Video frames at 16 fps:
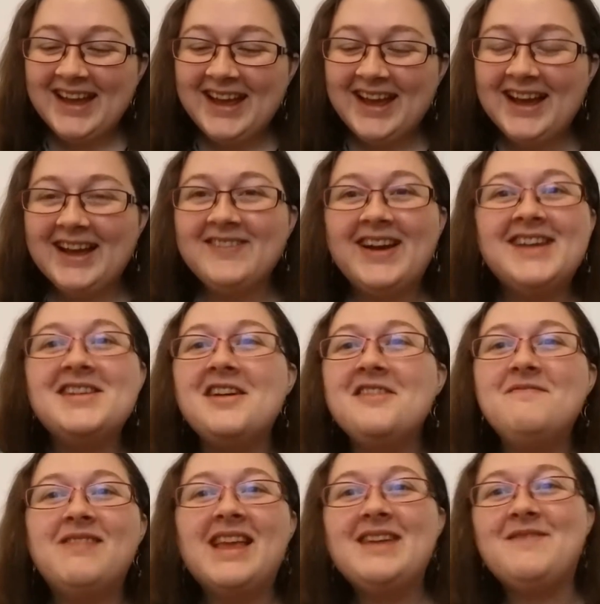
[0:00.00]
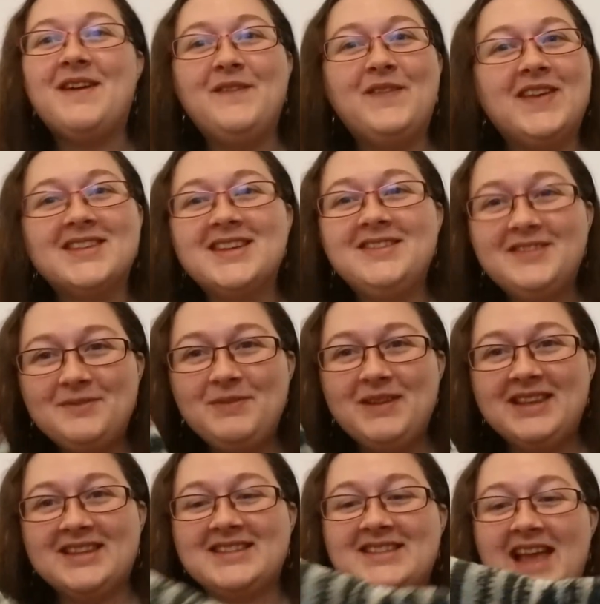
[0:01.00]
I don't blame him, because I would
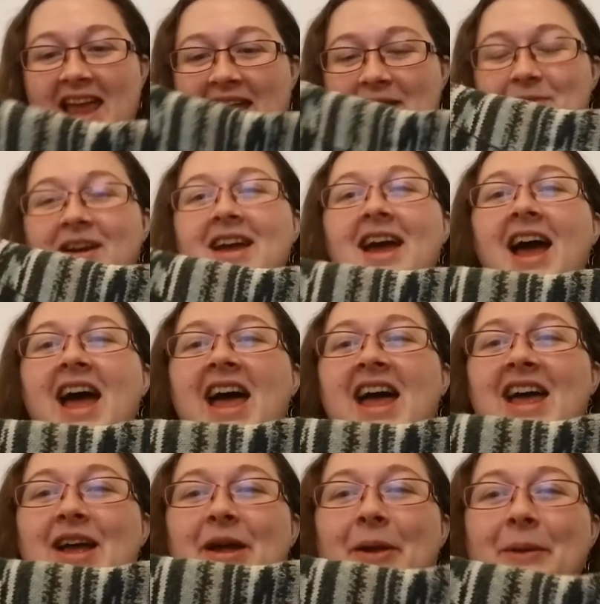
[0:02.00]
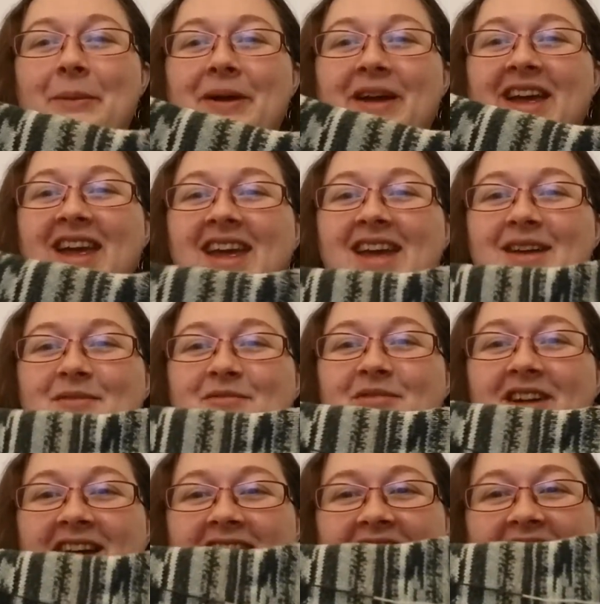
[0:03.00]
be the same. But